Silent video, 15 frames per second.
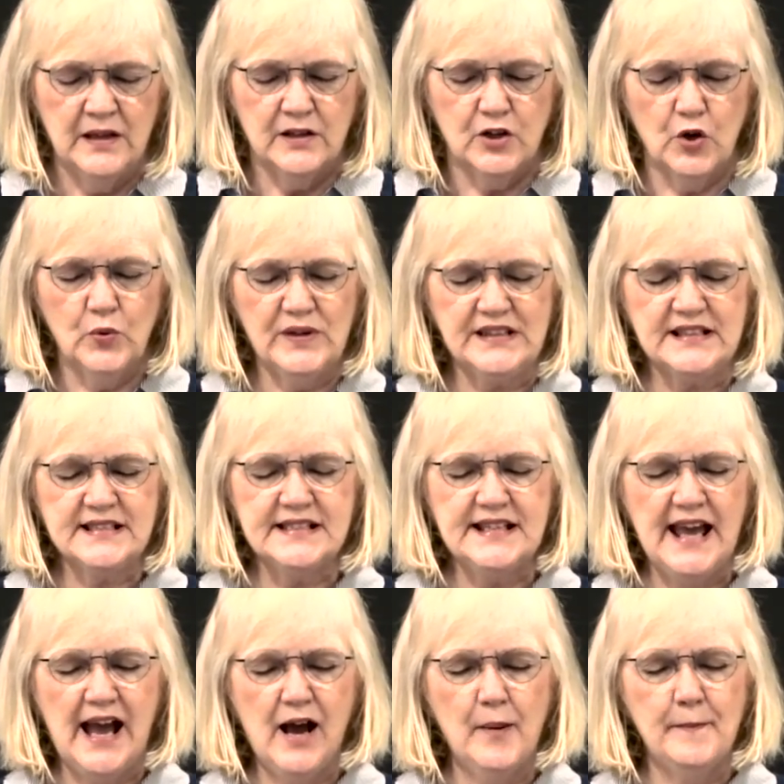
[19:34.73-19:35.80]
Go with us
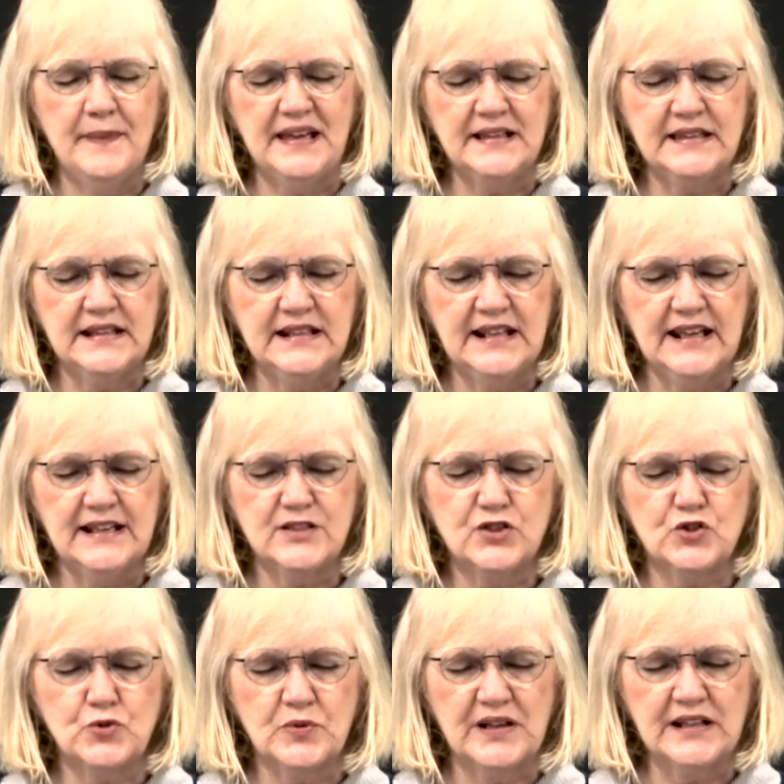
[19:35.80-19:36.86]
now. Meet the needs.
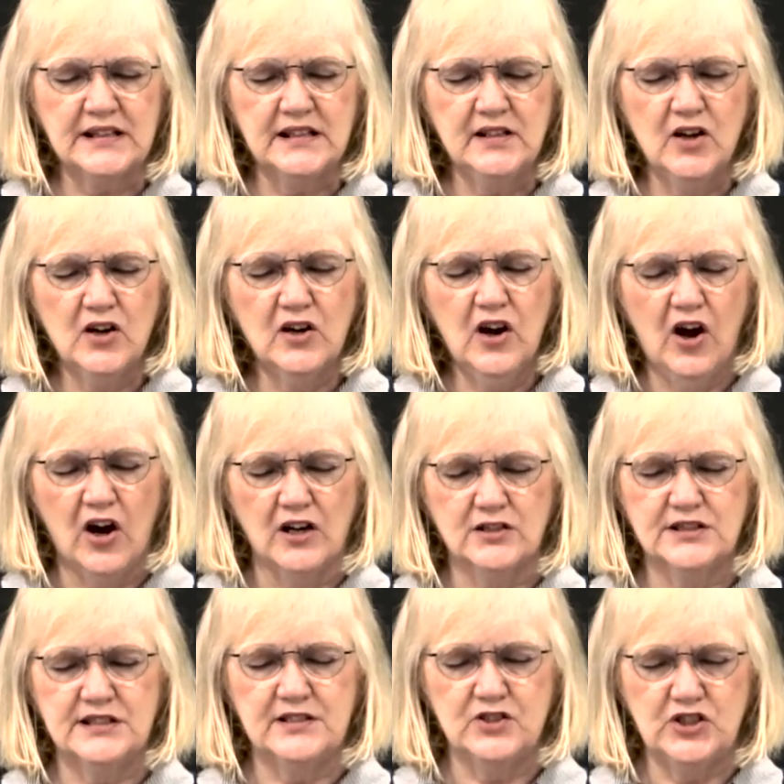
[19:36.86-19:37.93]
Strengthen our
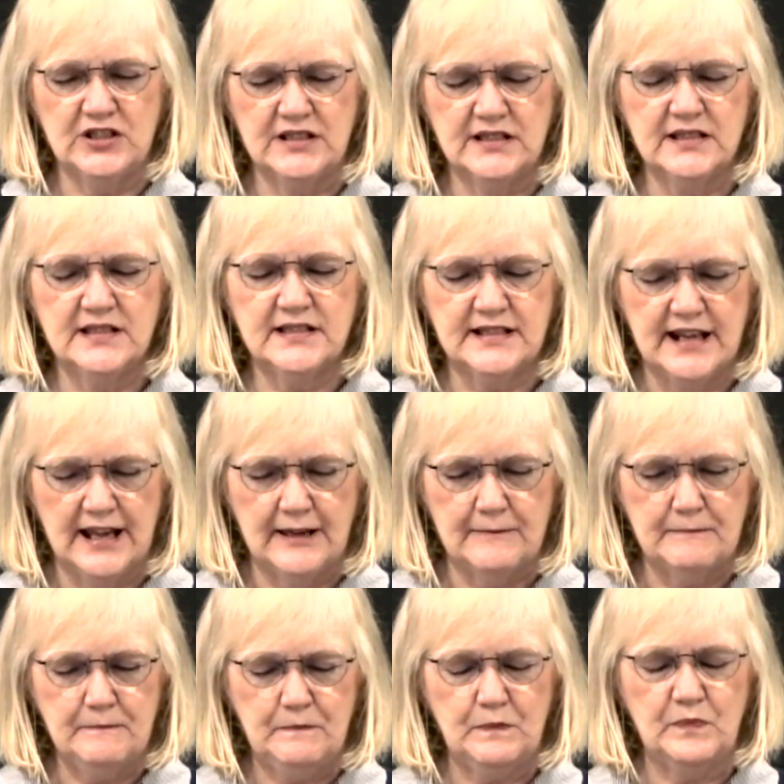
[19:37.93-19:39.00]
hearts. In Jesus'
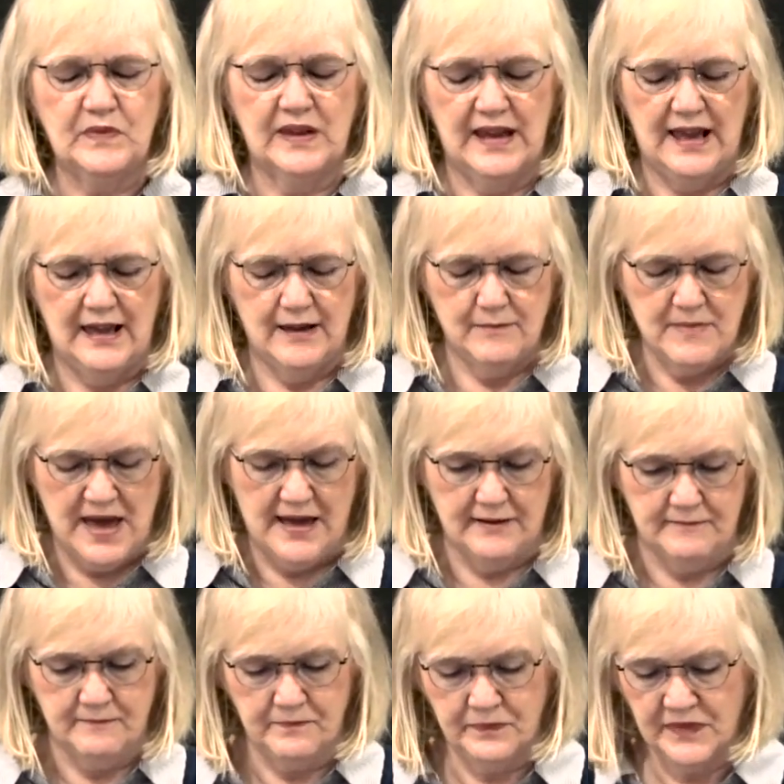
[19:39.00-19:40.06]
name, amen.